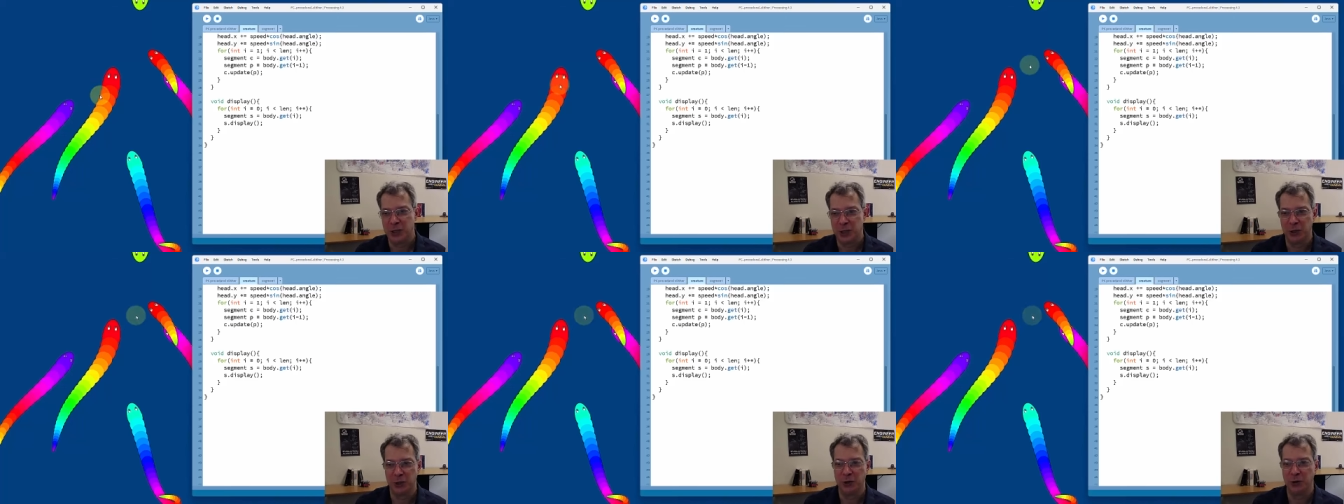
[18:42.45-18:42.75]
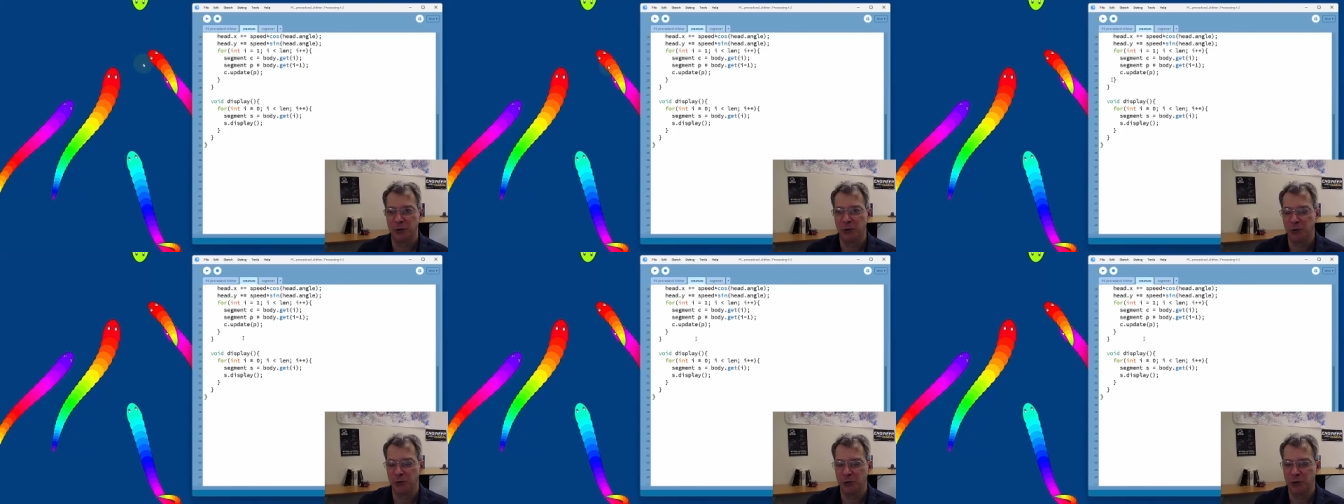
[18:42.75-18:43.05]

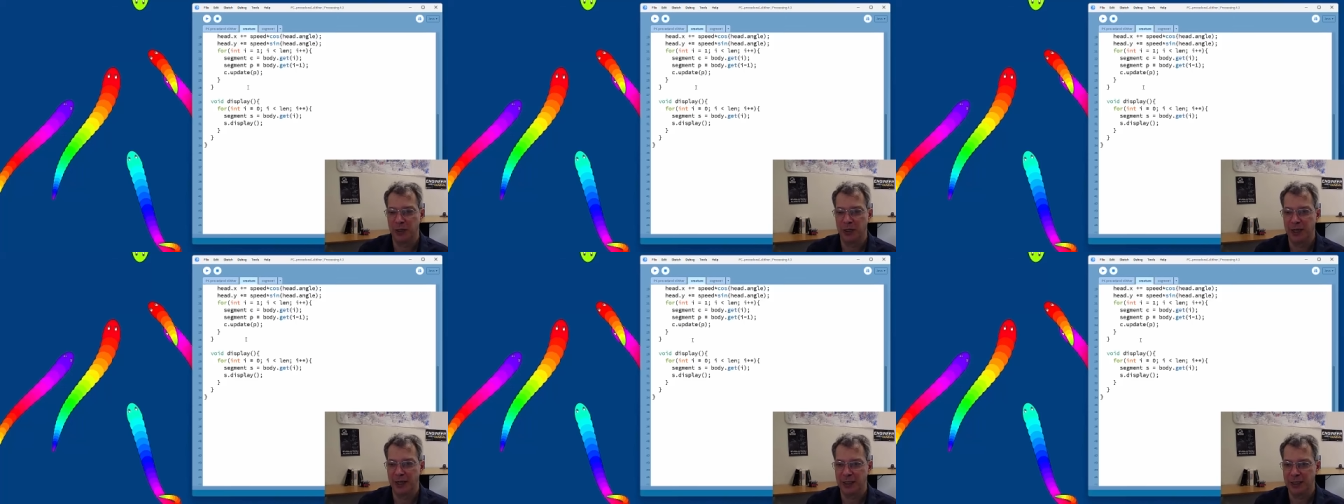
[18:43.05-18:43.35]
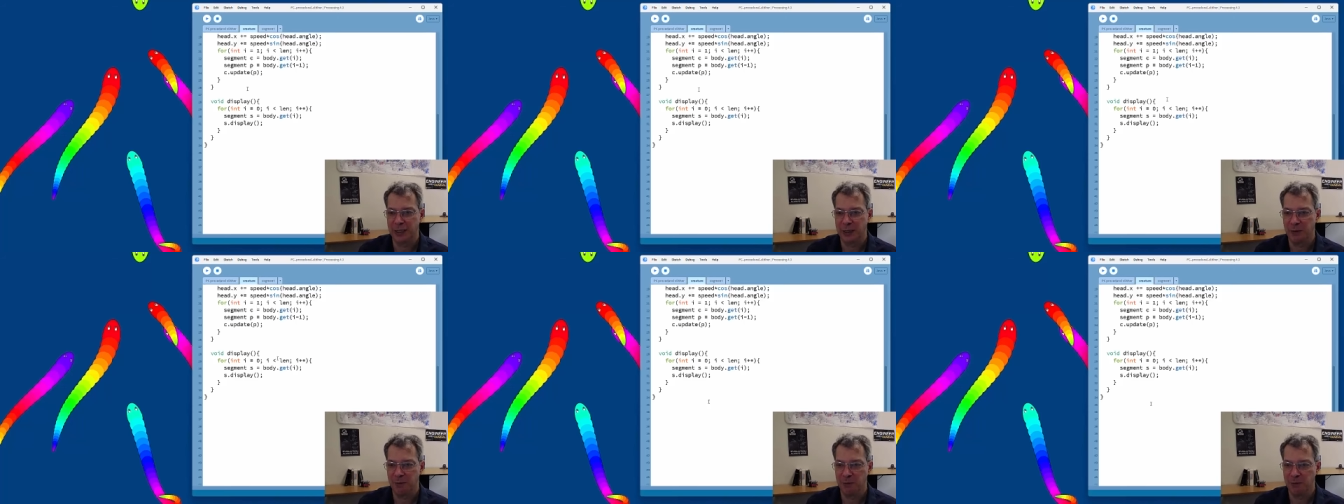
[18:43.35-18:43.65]
So
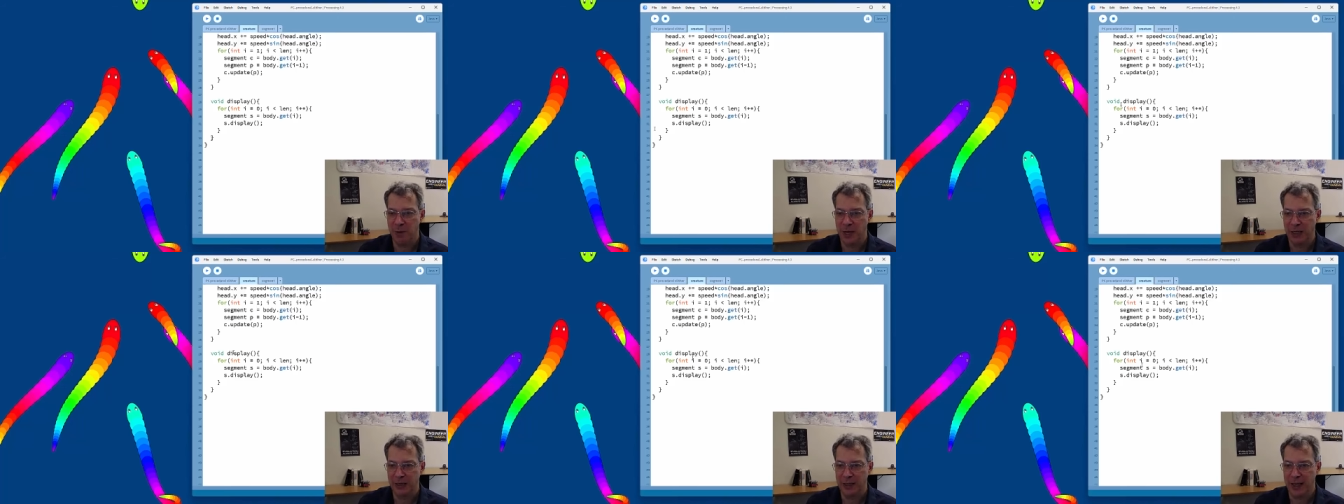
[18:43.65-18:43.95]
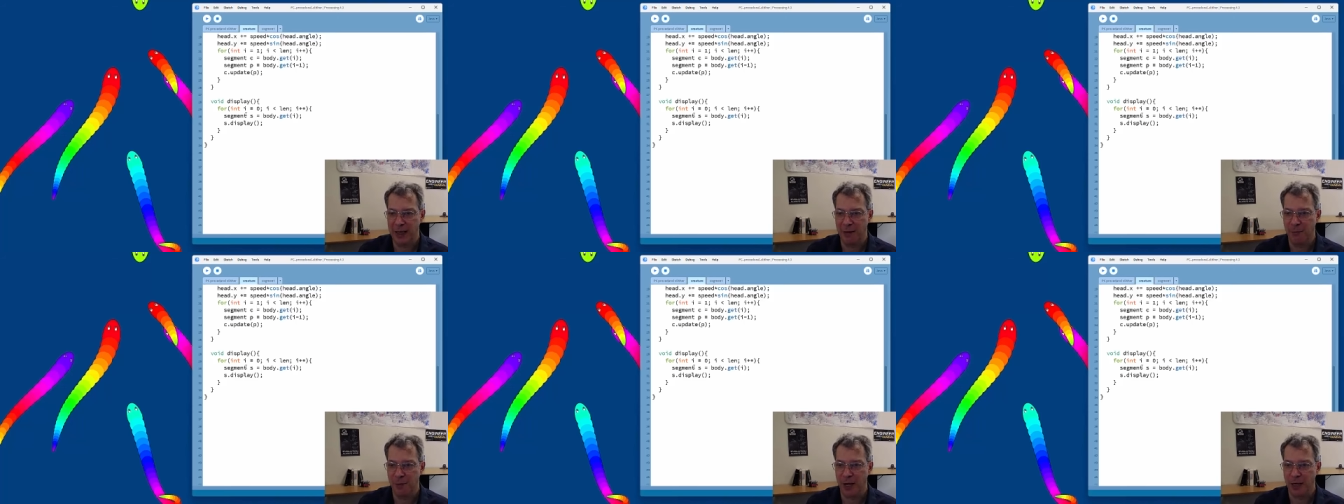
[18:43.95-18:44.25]
let's make
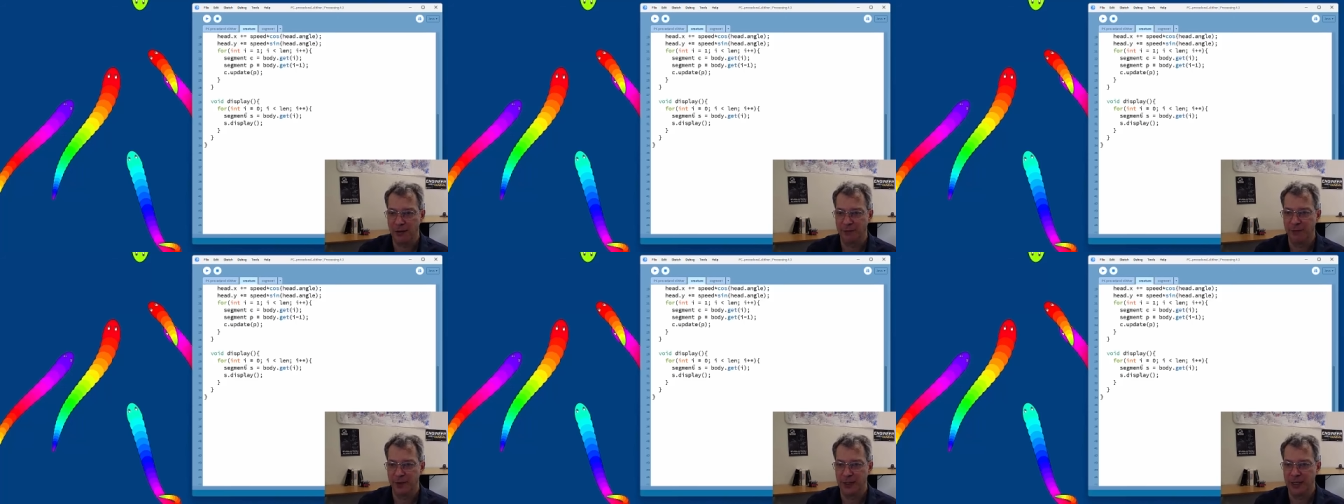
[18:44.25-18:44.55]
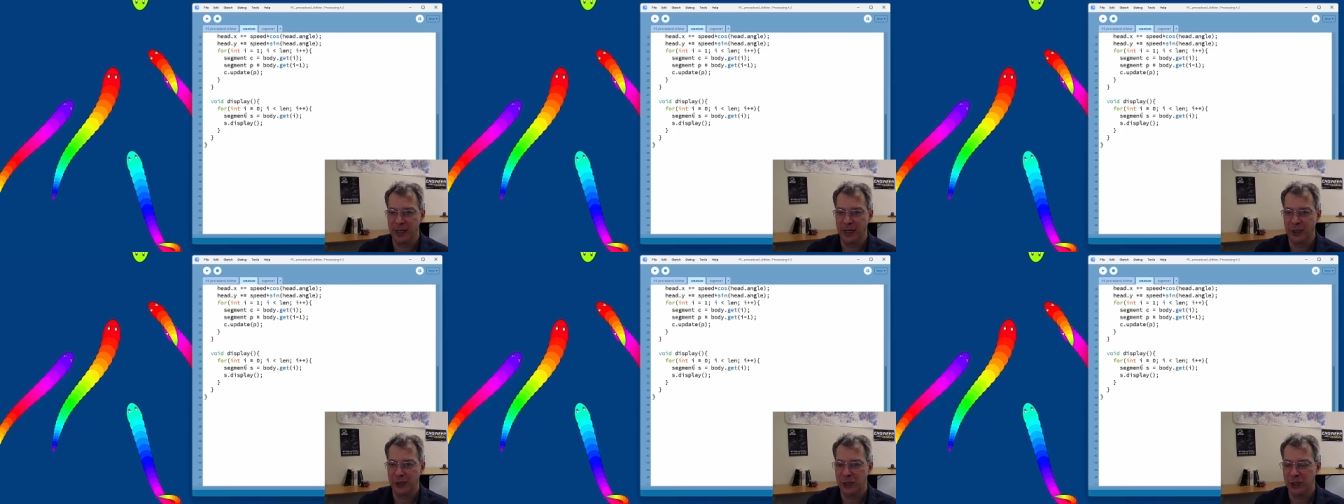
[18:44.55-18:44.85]
that
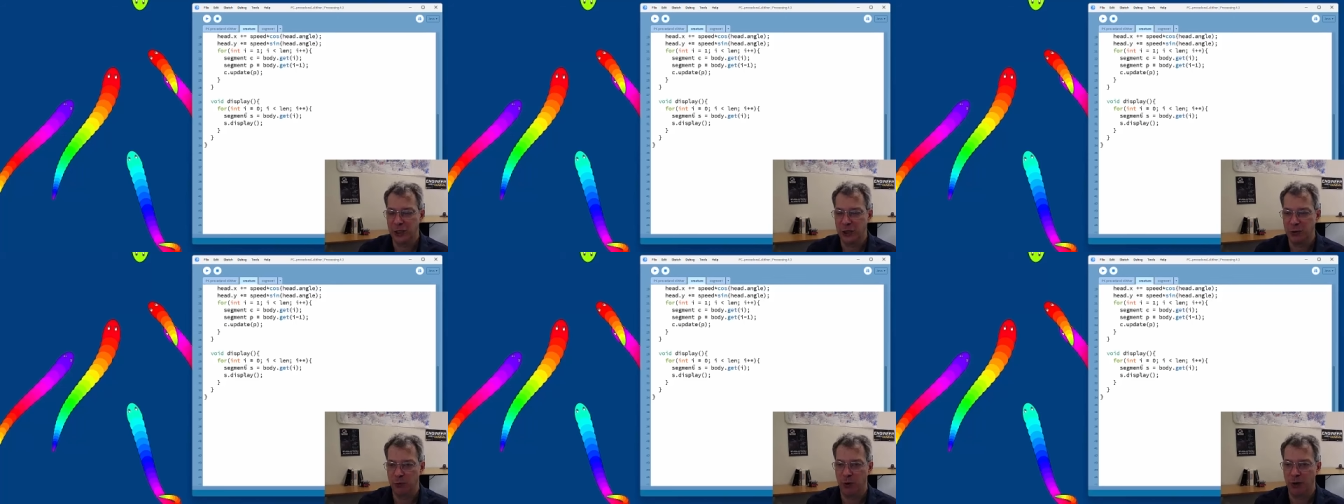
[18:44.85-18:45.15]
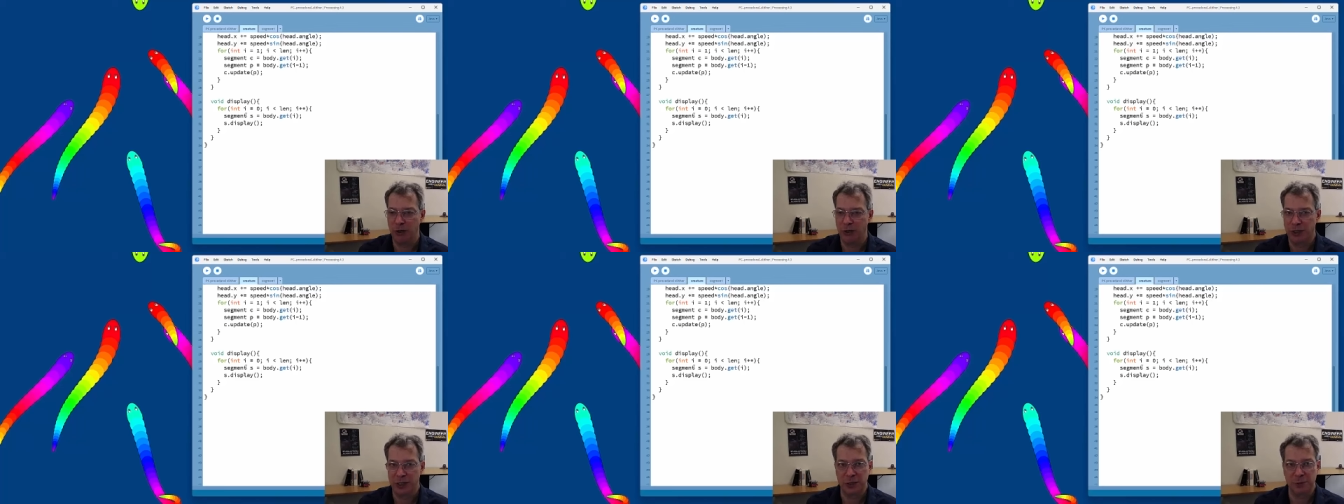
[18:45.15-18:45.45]
modification to
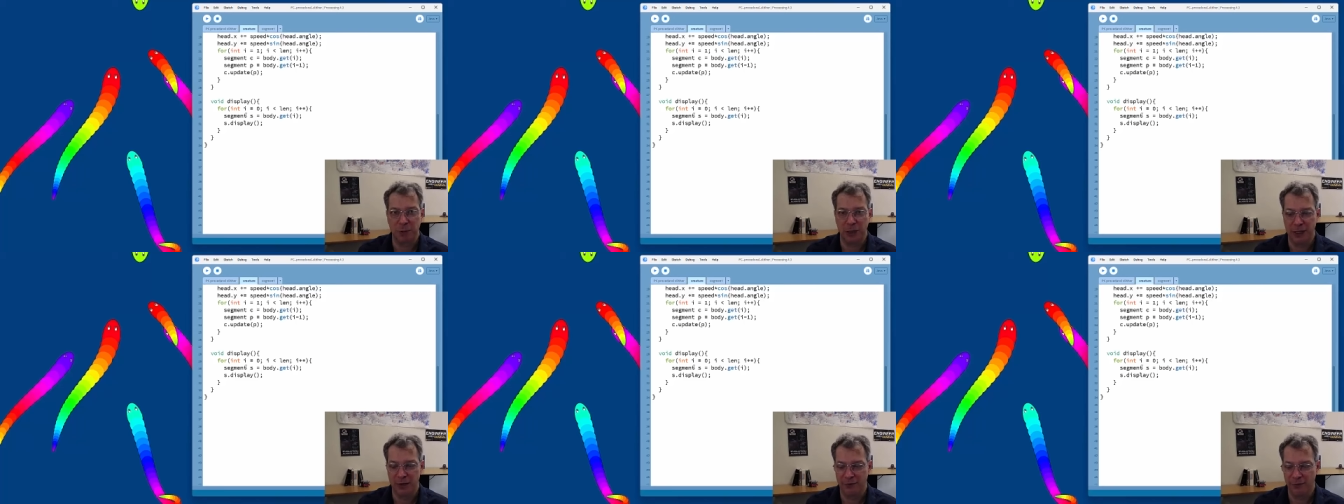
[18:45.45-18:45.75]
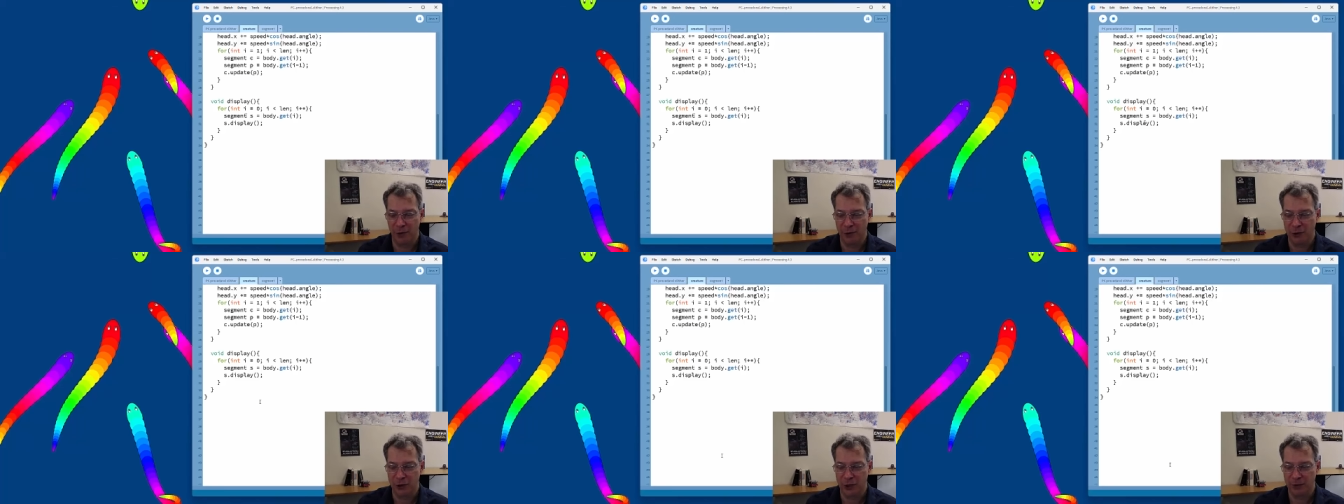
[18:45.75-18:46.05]
our display
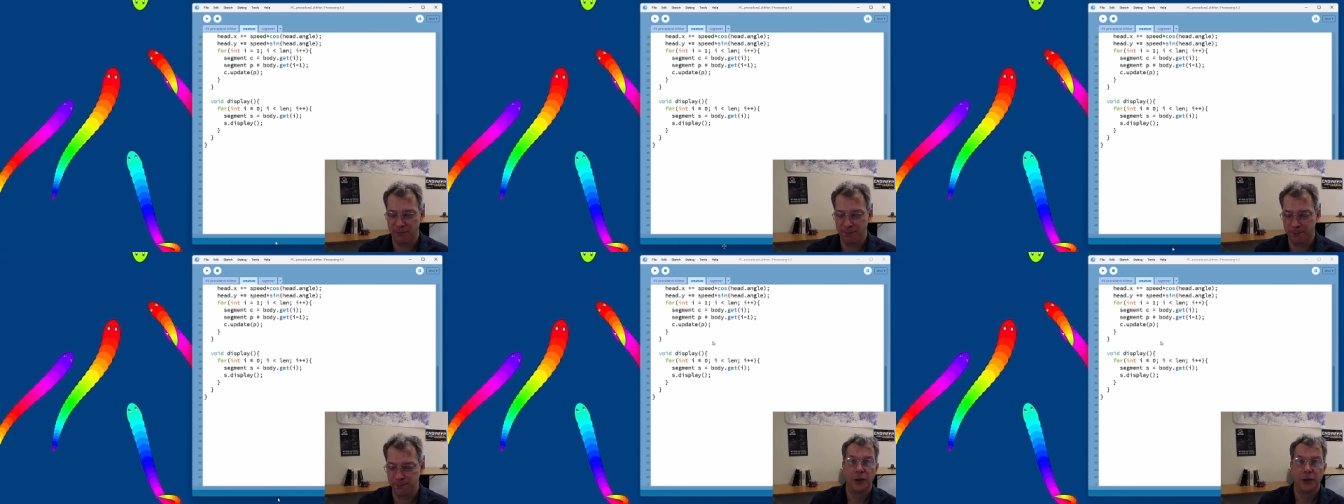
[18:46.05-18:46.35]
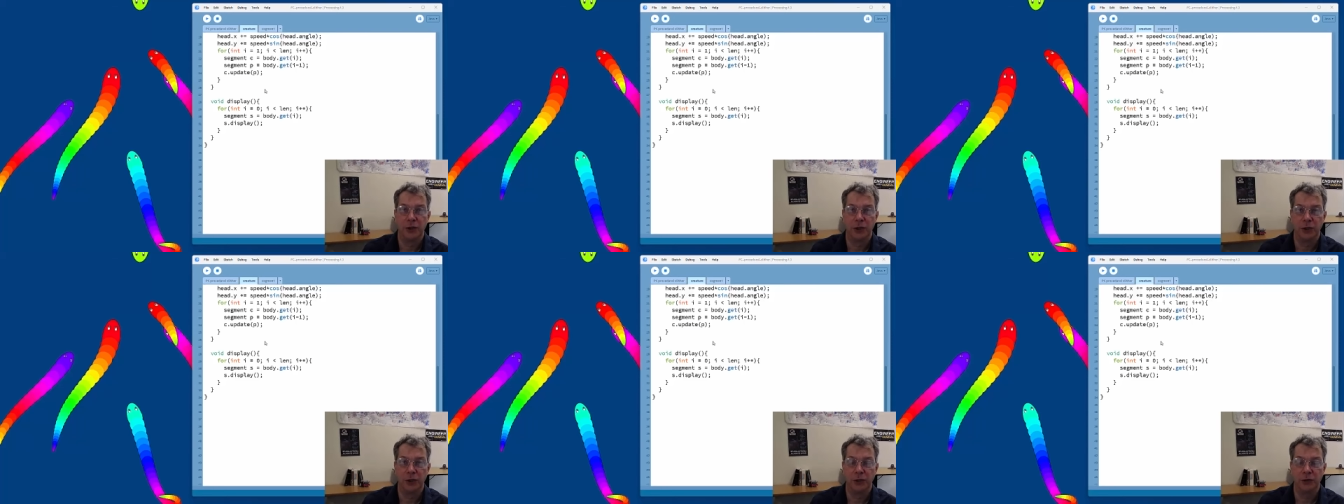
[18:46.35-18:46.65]
function.
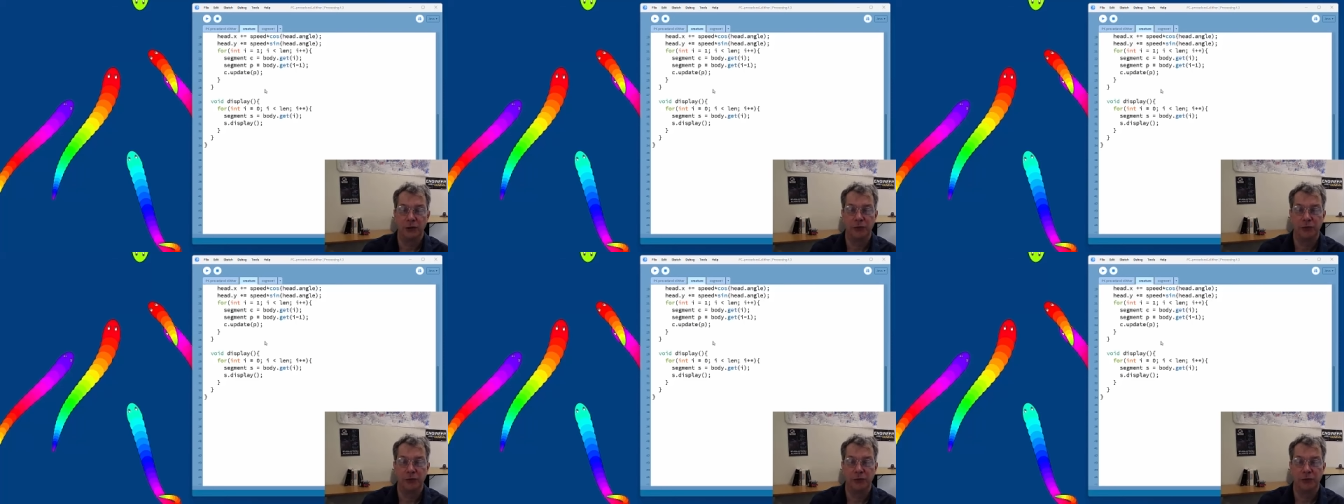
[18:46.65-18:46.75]
To